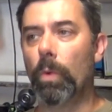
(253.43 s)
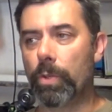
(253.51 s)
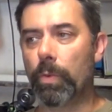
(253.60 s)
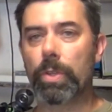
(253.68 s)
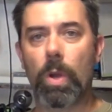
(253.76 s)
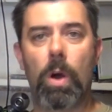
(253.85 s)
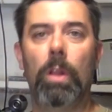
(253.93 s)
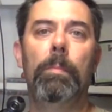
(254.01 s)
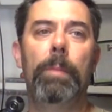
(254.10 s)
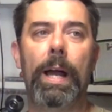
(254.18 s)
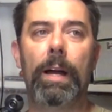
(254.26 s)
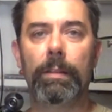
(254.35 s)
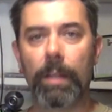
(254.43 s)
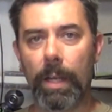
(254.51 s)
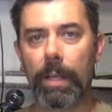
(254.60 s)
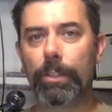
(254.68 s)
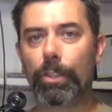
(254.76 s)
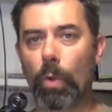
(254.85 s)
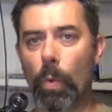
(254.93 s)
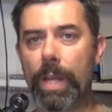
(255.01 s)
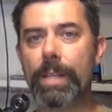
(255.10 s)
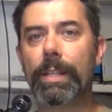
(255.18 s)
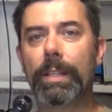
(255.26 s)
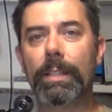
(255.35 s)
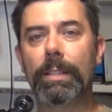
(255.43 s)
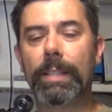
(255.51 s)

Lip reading: which was all about squeezing